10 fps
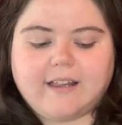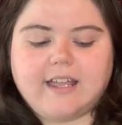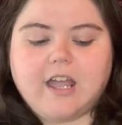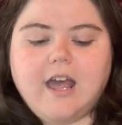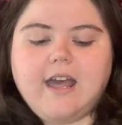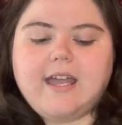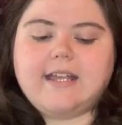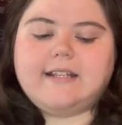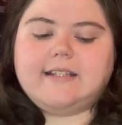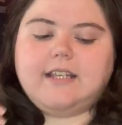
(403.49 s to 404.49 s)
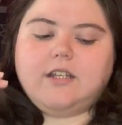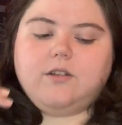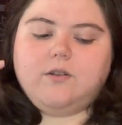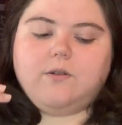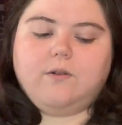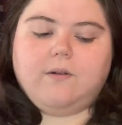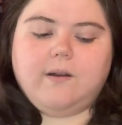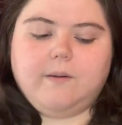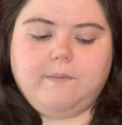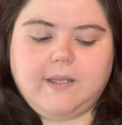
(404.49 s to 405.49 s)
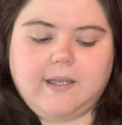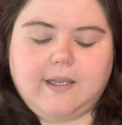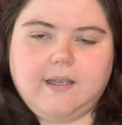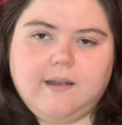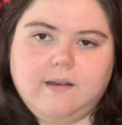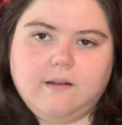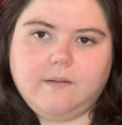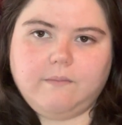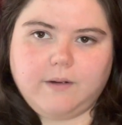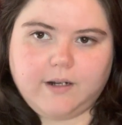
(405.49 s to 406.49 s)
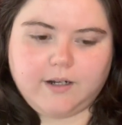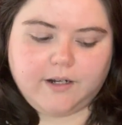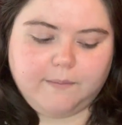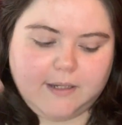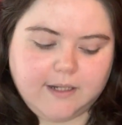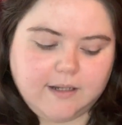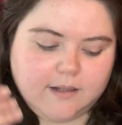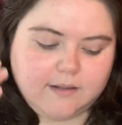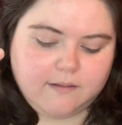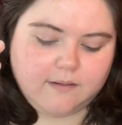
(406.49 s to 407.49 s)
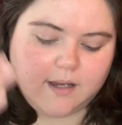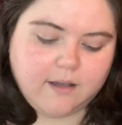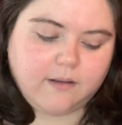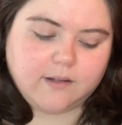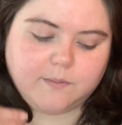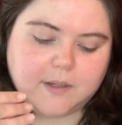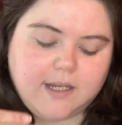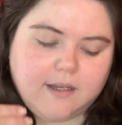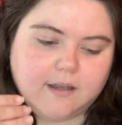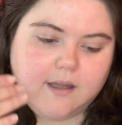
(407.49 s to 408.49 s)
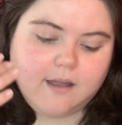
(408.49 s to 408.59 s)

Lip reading: Like it's seen you be murdered, be killed, be